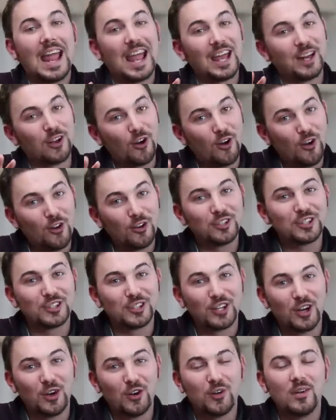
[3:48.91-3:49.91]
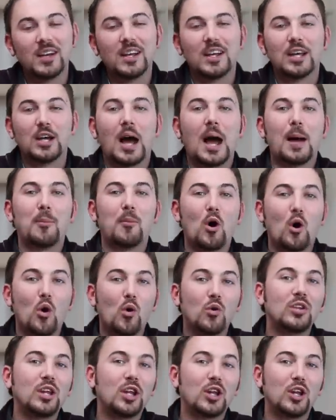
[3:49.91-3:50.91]
And also, I'm
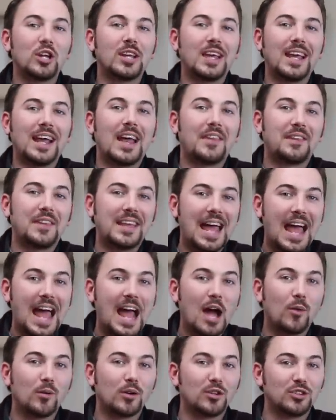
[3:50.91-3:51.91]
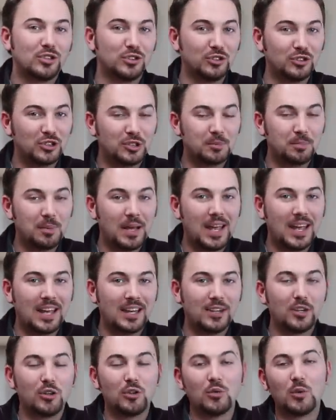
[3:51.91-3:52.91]
only looking at the hours you
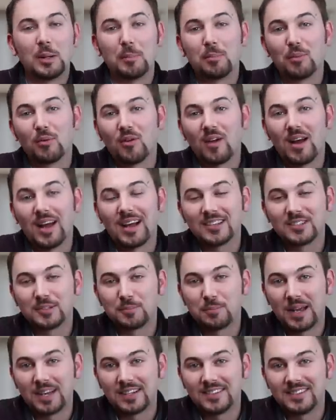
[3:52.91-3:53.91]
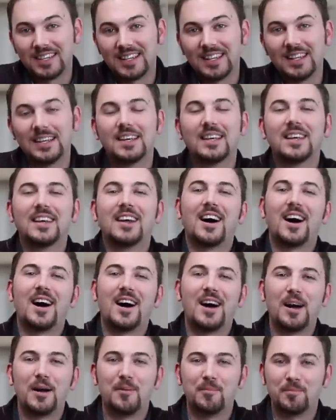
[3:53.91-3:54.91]
spend doing prospecting.
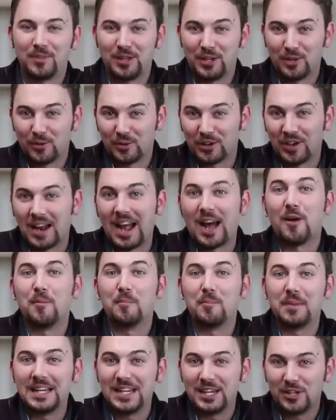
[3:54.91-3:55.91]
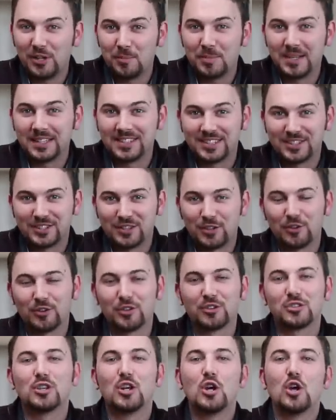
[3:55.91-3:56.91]
Um, you know, you're out meeting new business
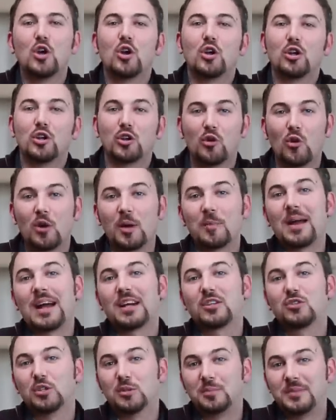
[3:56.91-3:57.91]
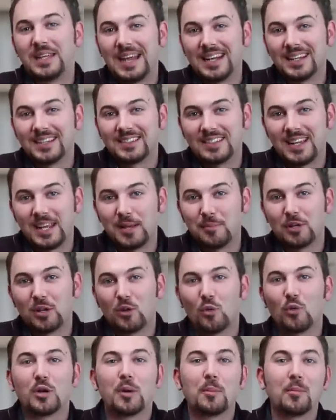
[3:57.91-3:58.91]
owners. You're going back to obtain a
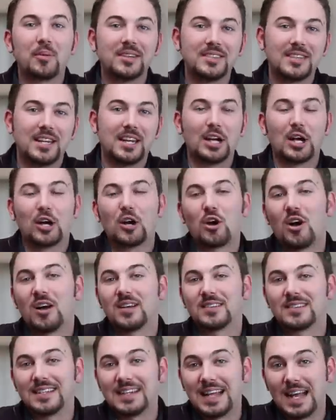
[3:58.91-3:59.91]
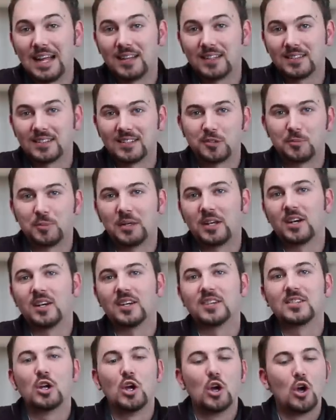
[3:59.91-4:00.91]
statement, or you're presenting a cost analysis,
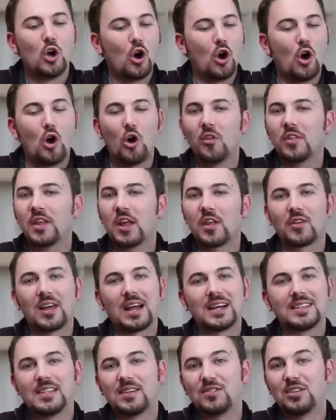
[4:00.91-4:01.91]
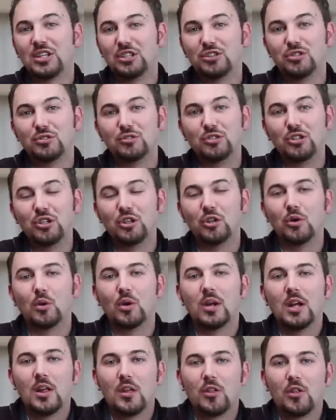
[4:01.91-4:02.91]
because all the other activities you
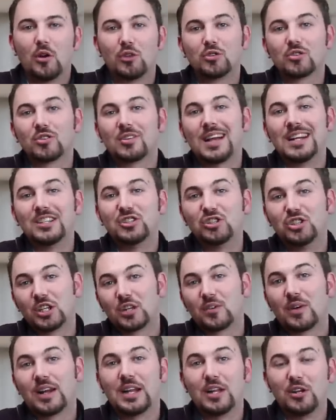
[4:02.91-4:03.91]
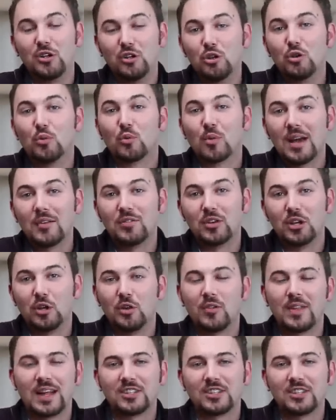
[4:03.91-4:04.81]
do, those are not generating new revenue.